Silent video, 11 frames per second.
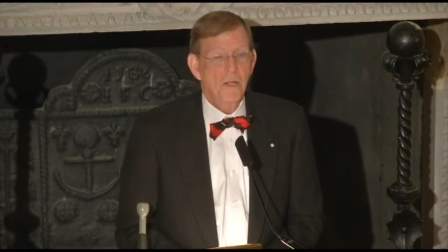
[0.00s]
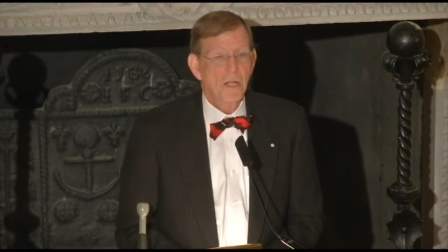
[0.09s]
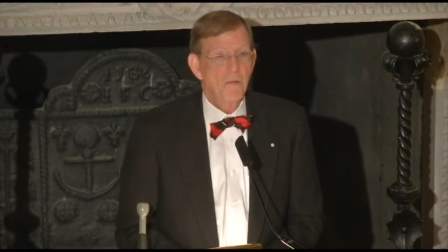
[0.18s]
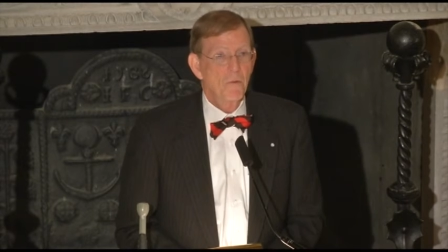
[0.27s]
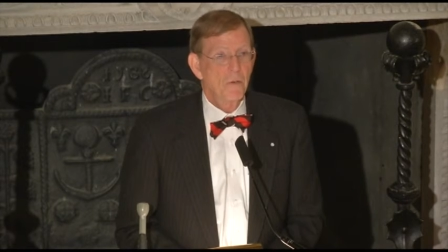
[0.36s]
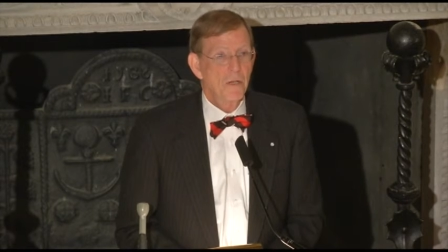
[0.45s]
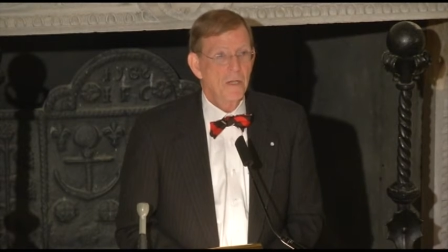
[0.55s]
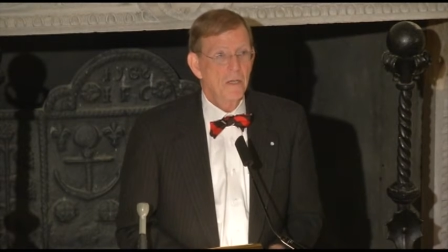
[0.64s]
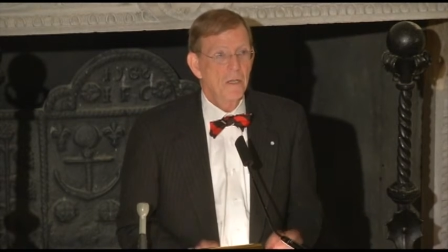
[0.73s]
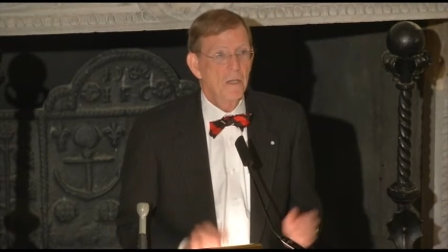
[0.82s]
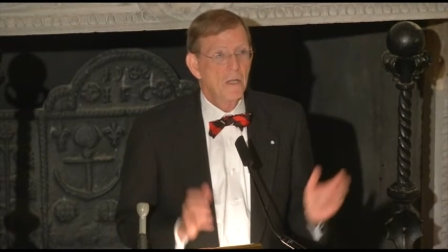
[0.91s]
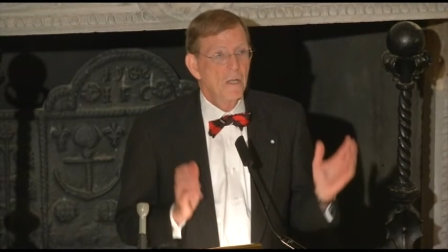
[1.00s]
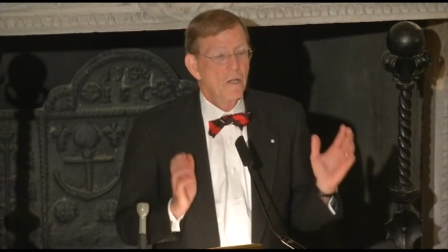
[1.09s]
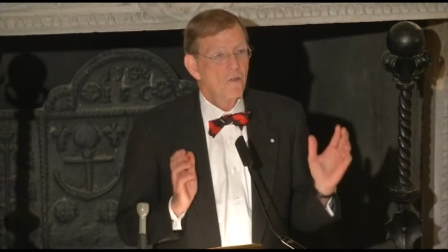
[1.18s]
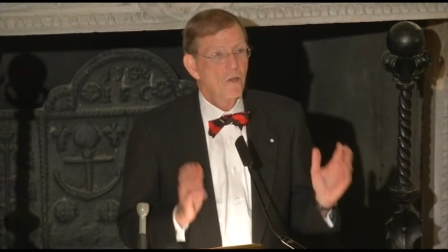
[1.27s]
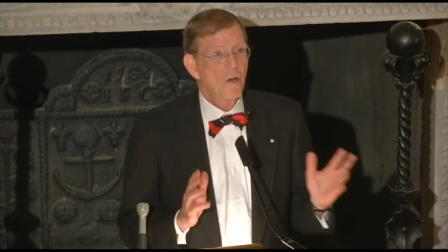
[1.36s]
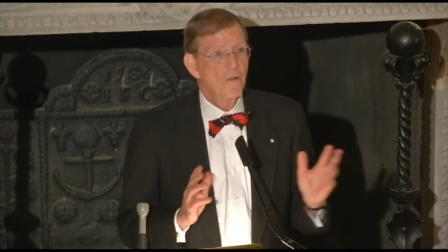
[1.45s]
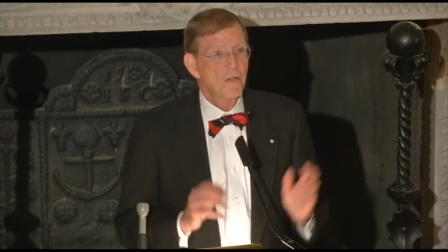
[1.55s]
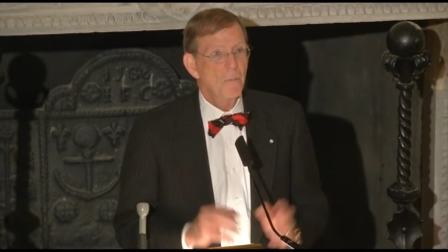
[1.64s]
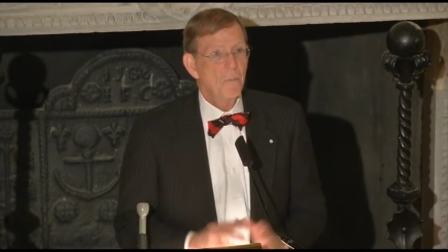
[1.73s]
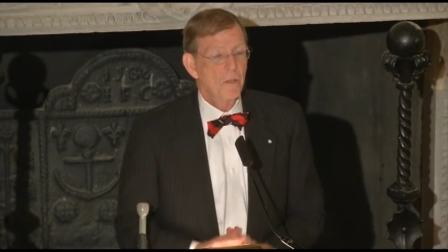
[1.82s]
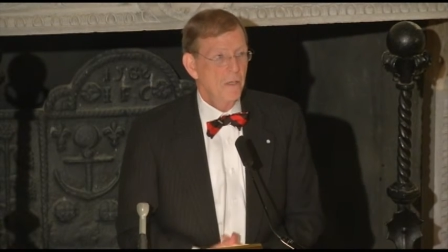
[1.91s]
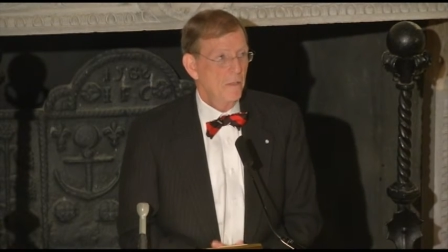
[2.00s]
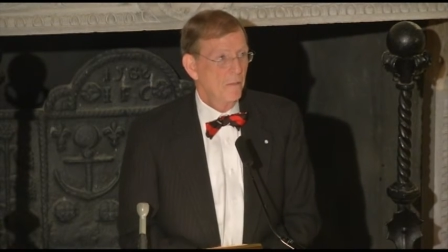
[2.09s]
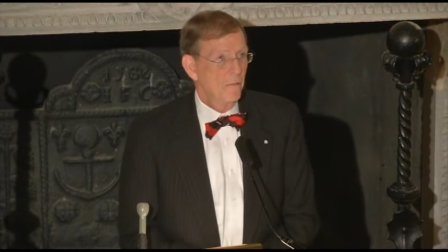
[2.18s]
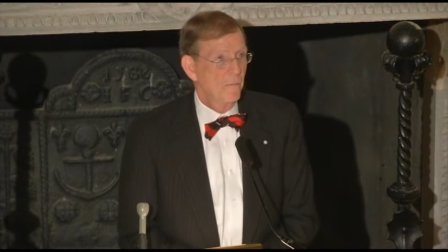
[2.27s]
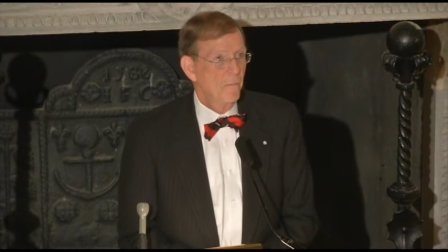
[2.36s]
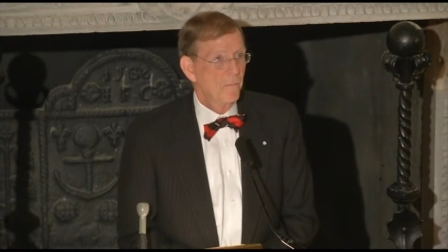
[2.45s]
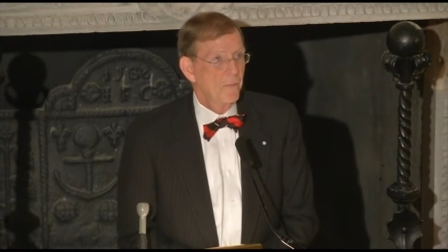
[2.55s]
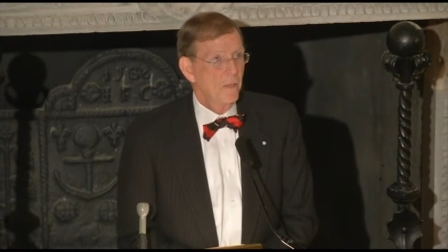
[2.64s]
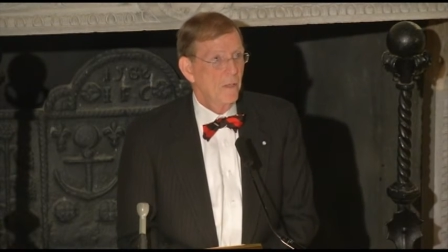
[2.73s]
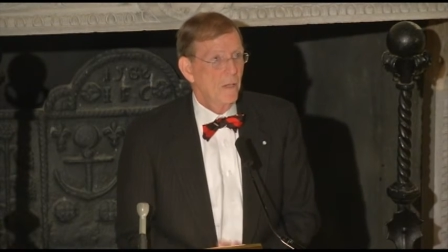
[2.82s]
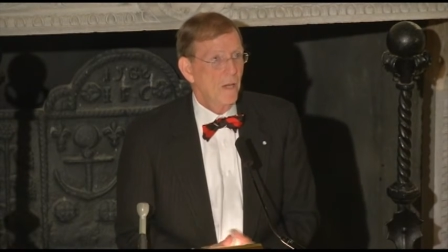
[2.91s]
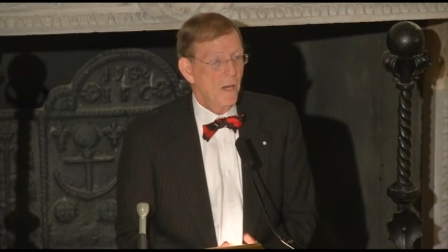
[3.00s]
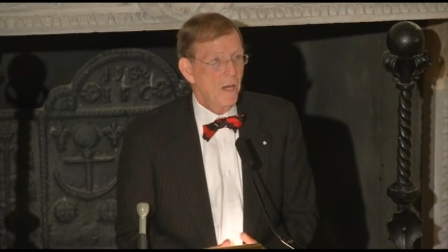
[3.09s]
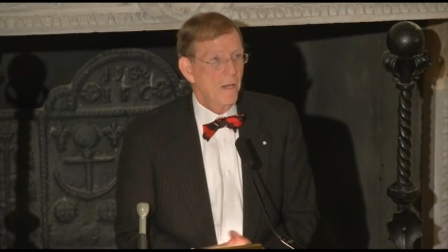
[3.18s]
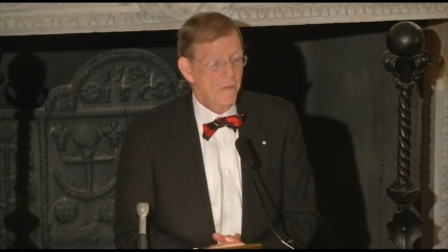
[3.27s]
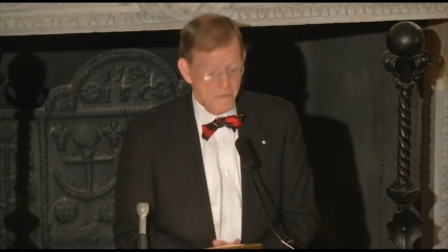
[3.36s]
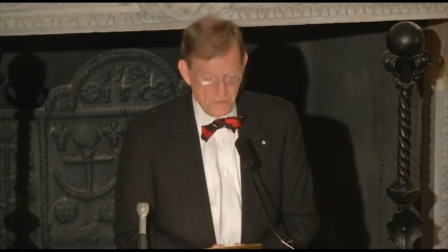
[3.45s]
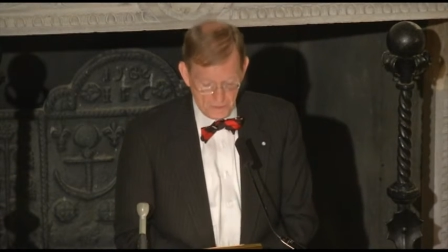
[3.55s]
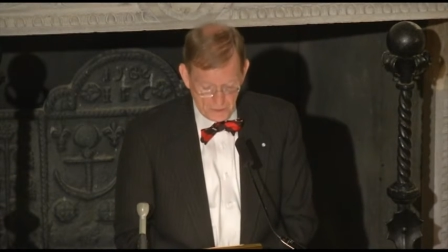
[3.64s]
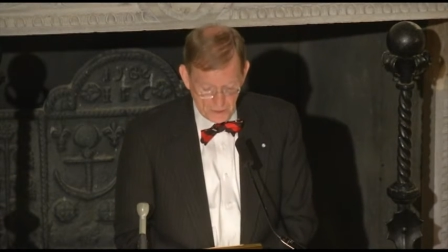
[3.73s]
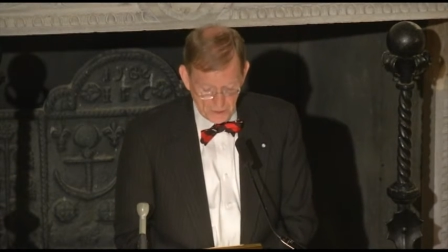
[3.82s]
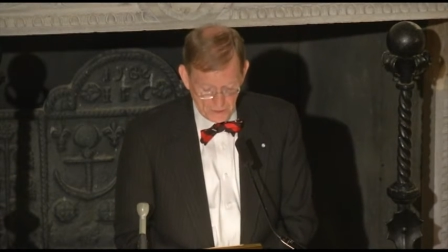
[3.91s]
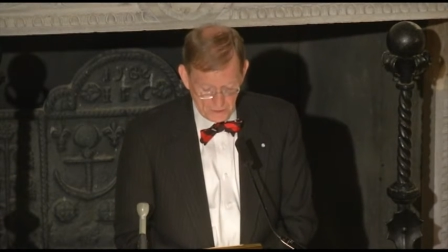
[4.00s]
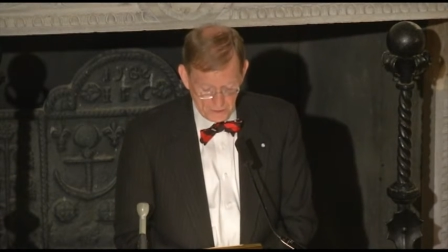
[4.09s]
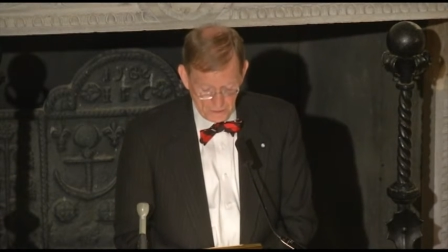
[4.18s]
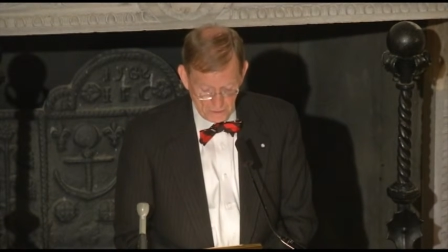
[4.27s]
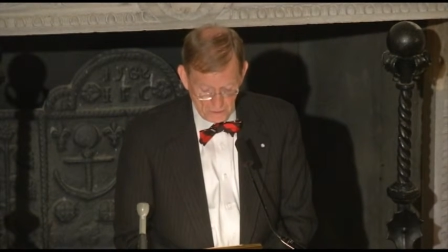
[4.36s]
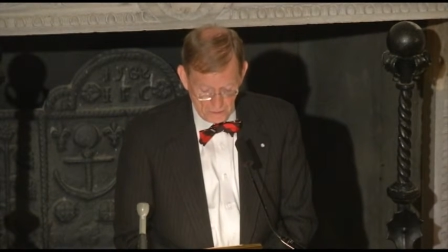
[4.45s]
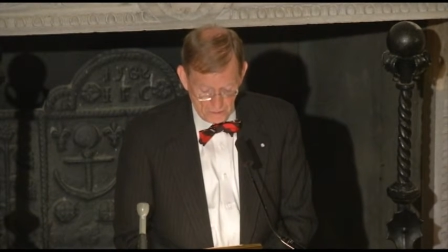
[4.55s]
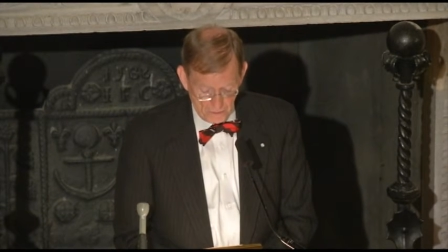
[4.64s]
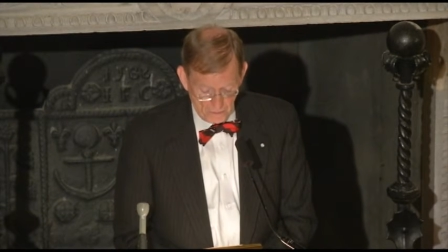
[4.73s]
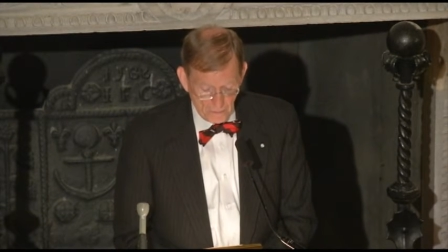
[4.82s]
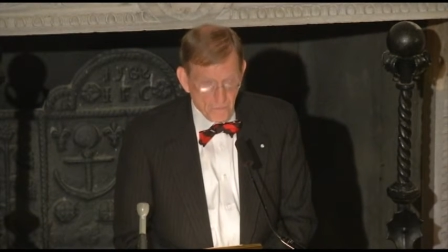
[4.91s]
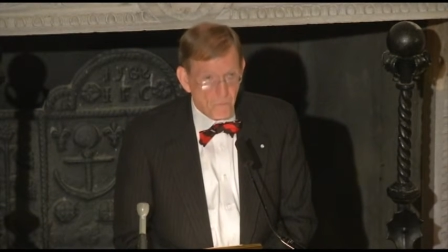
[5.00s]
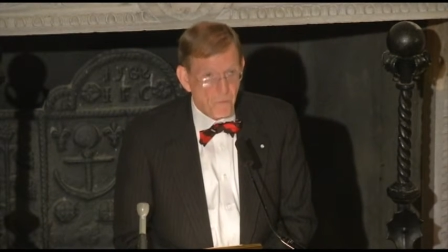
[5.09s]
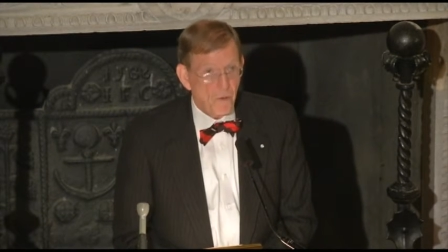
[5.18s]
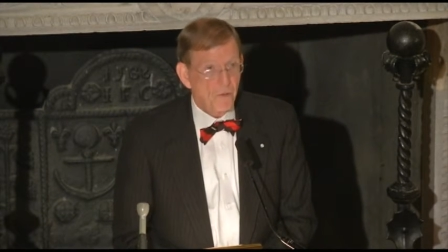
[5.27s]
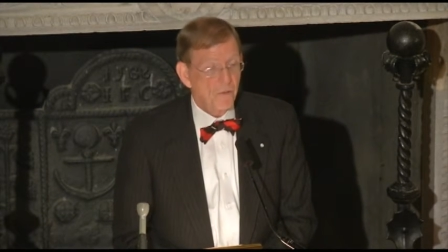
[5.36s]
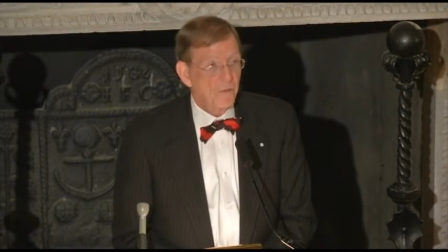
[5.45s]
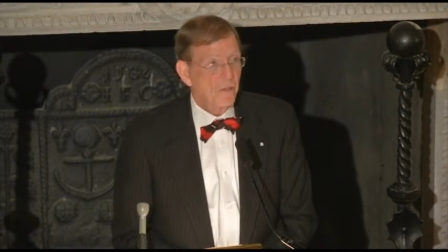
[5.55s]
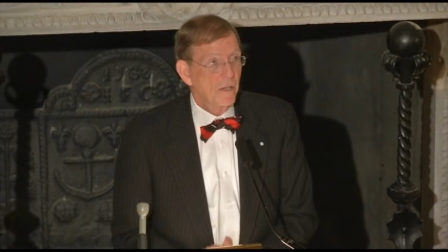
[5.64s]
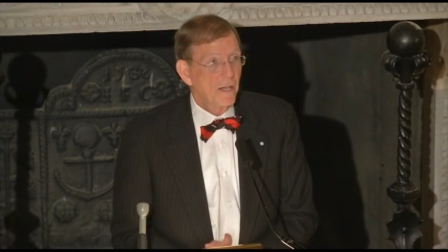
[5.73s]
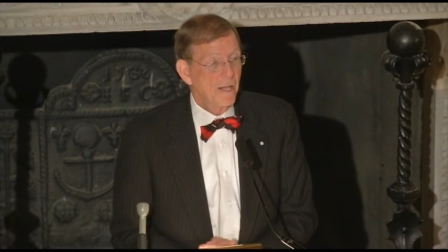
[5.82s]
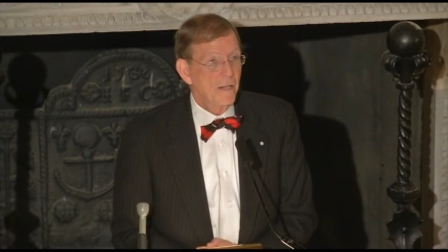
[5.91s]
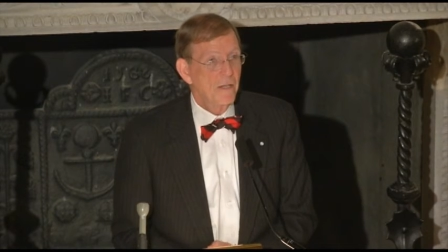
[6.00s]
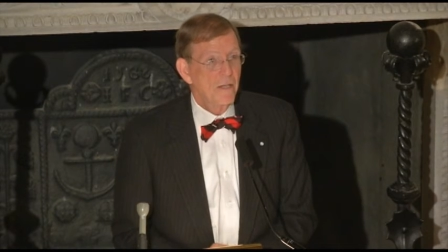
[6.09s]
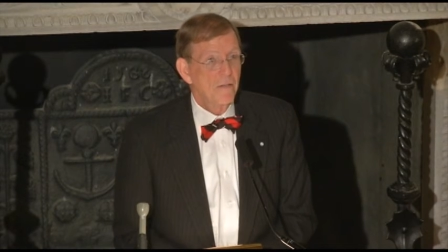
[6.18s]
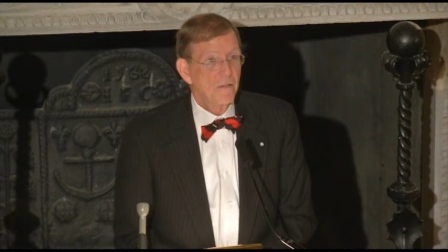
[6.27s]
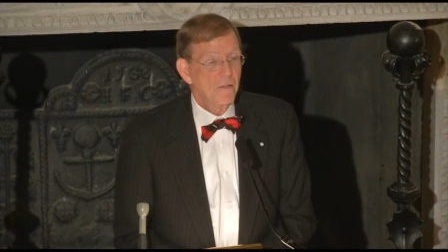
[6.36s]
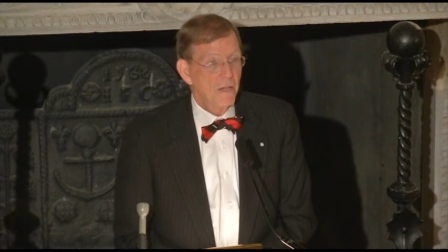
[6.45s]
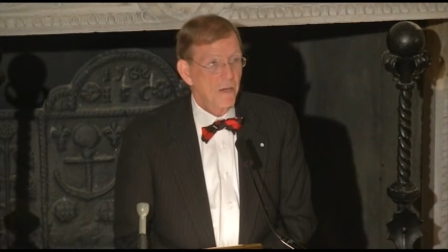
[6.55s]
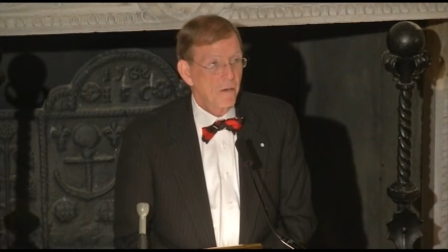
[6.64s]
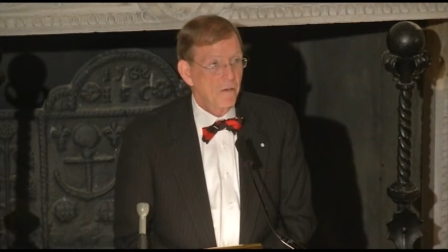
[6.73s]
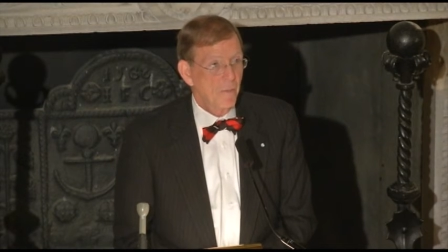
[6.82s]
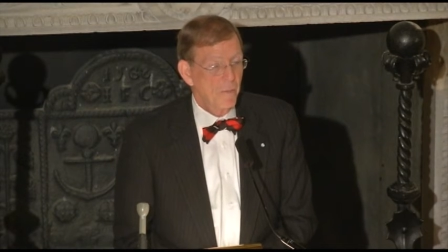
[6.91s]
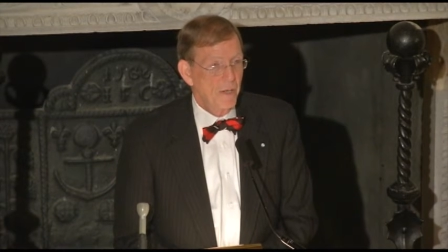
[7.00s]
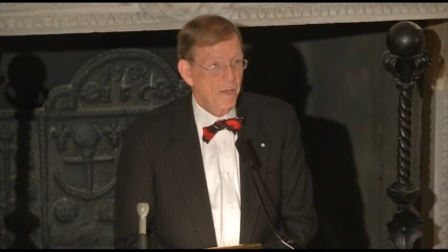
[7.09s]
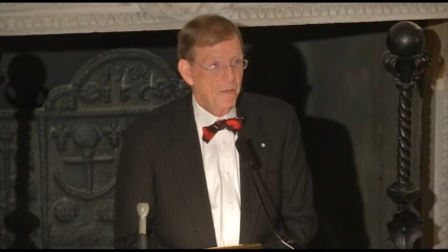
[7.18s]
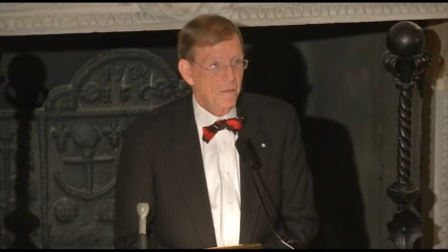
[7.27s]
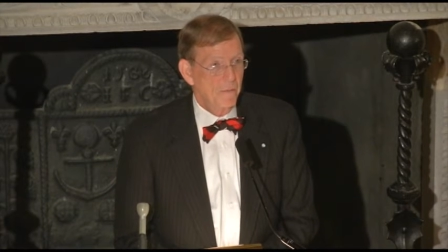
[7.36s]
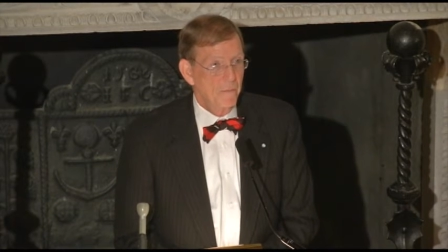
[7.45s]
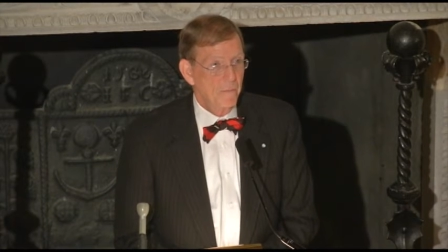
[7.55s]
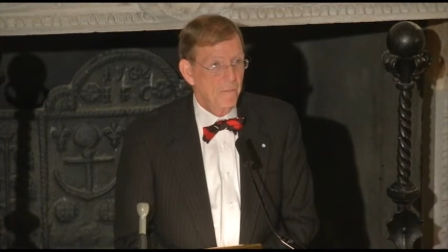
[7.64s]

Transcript: heavy rain, charge up the hill and take Ferguson and his entire command.